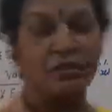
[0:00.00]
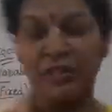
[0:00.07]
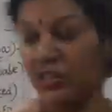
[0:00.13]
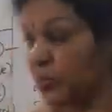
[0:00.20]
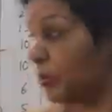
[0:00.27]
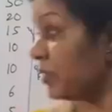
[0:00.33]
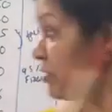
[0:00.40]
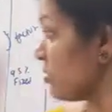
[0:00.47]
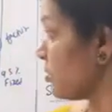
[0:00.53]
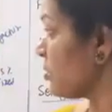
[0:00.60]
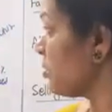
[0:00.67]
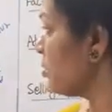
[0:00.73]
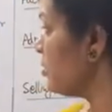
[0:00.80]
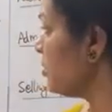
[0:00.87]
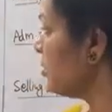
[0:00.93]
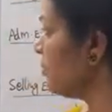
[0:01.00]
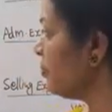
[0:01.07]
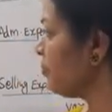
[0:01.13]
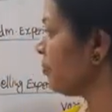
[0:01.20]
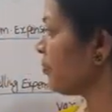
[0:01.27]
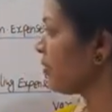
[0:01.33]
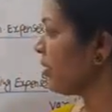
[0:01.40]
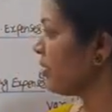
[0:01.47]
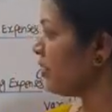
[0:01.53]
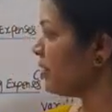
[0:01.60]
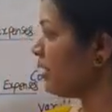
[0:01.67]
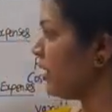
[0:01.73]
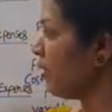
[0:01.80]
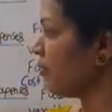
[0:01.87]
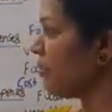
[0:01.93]
expenses,
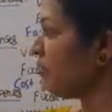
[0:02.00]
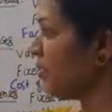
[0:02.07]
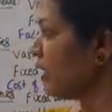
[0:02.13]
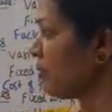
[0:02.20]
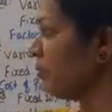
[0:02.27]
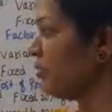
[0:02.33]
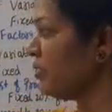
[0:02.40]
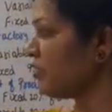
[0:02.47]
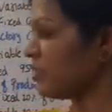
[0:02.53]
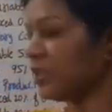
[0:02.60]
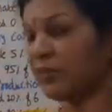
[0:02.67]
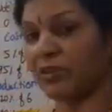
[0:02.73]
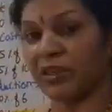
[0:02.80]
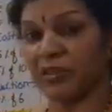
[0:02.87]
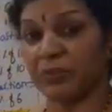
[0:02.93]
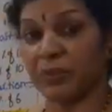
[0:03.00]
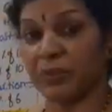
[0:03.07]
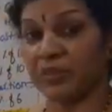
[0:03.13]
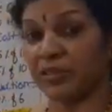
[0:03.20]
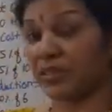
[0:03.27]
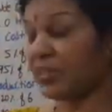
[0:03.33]
they have given administrative expenses.